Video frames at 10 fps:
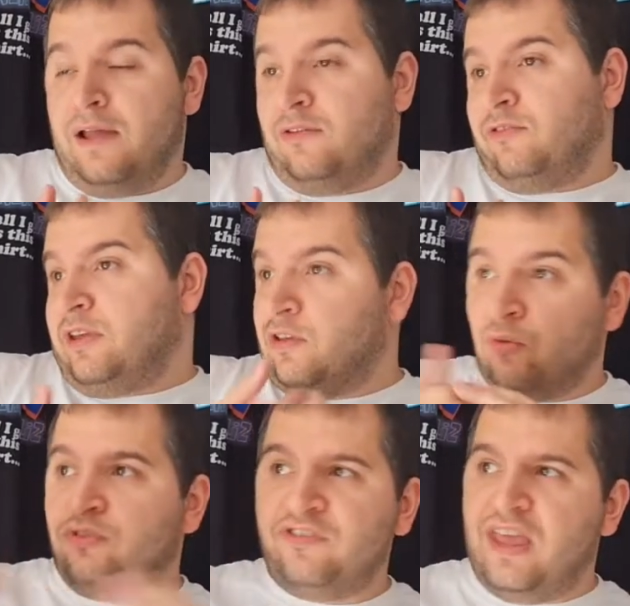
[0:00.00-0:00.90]
Like, you
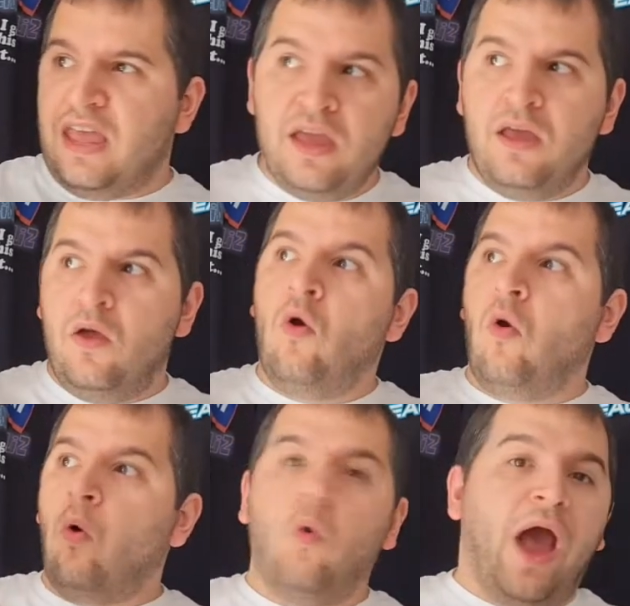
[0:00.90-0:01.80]
don't say,
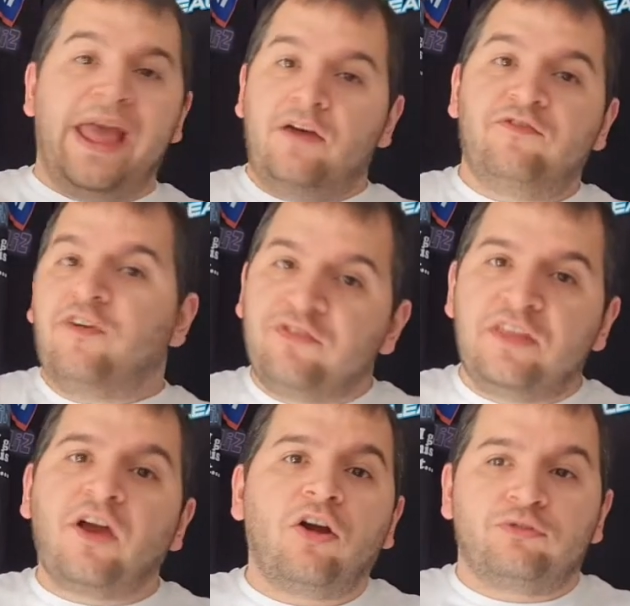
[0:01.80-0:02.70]
I have 50
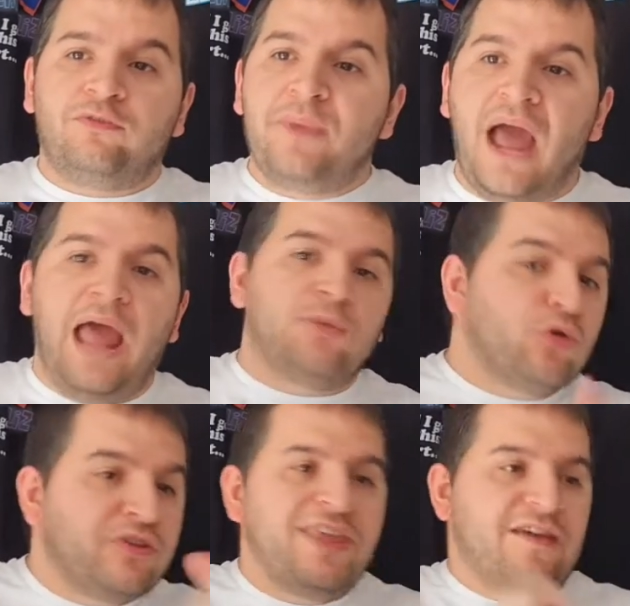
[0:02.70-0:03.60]
darts with me, I'm going
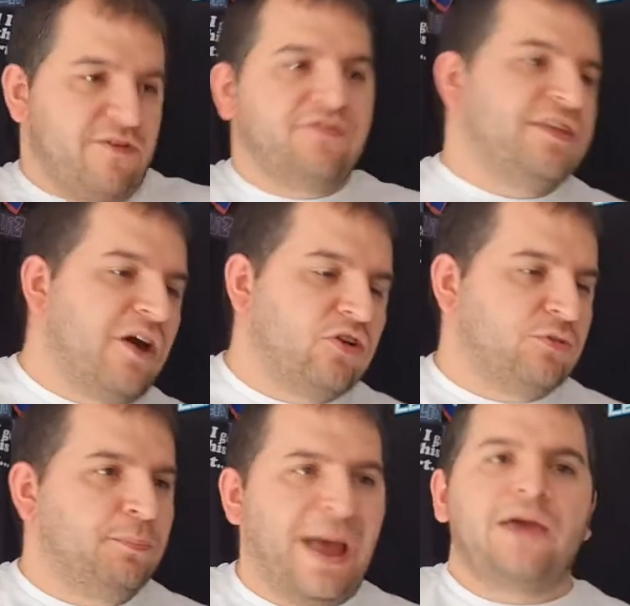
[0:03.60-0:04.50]
to take 50 darts
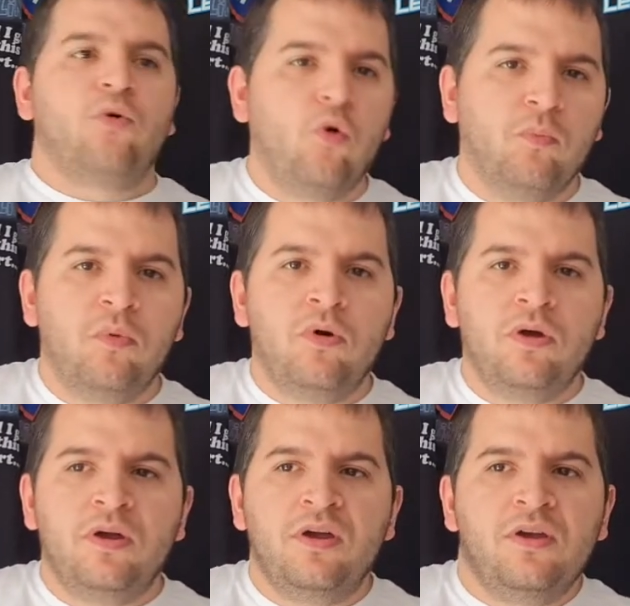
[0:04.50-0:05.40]
back home.
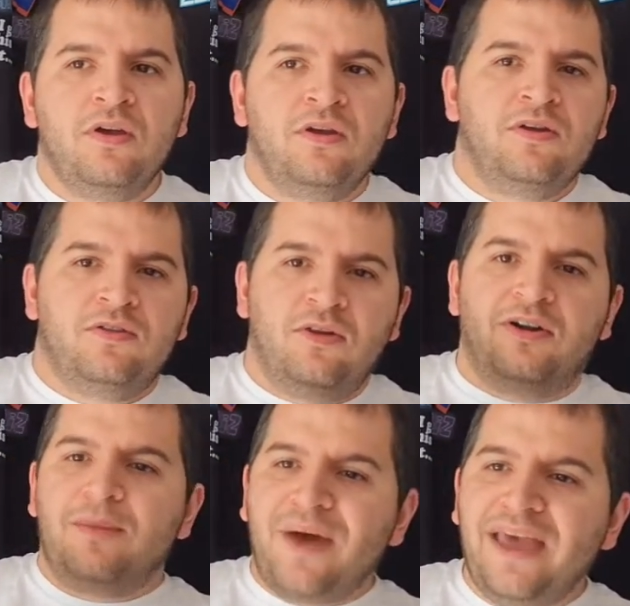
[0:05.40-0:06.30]
No,
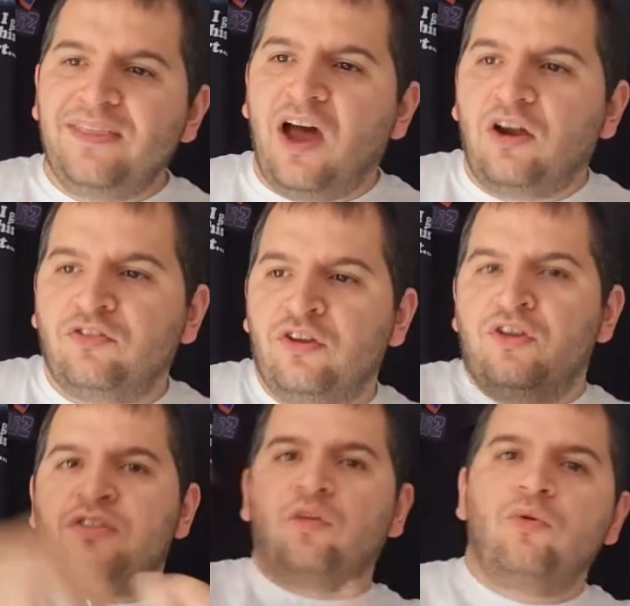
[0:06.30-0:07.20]
you buy darts
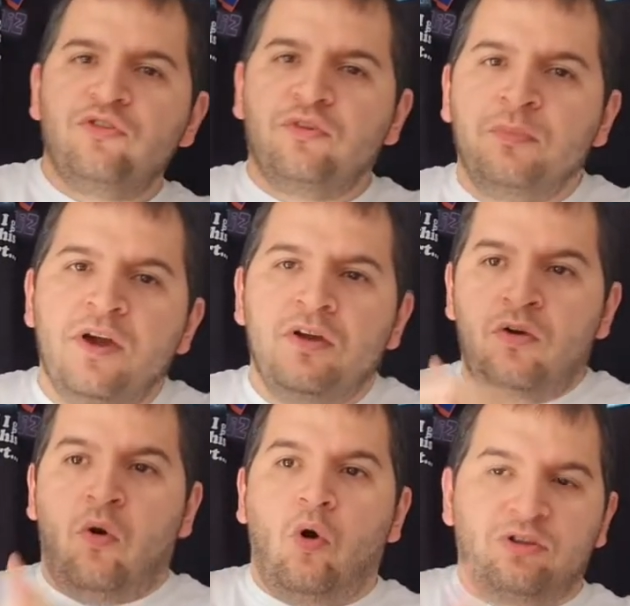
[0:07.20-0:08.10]
to lose them
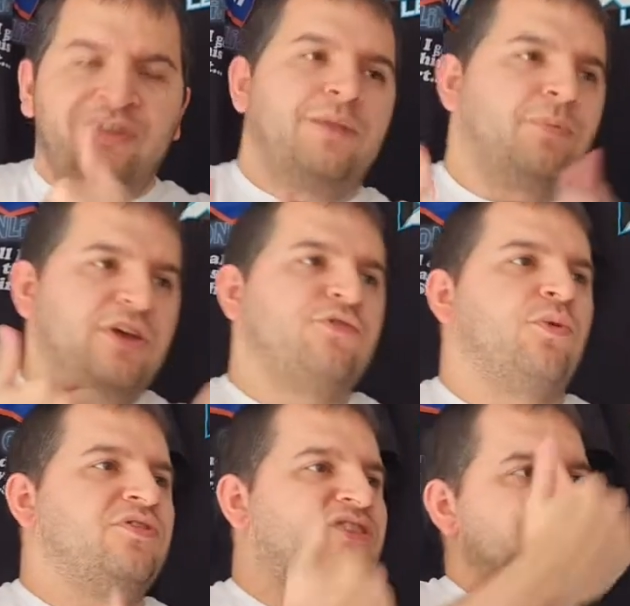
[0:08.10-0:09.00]
or to replace
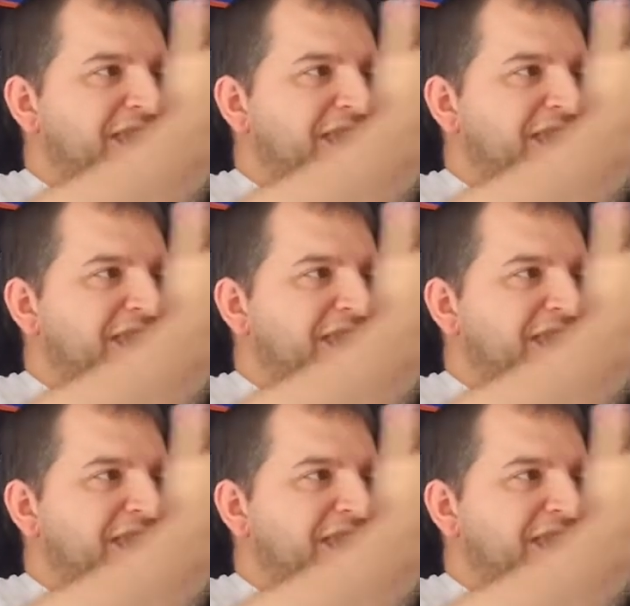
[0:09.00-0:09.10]
ones you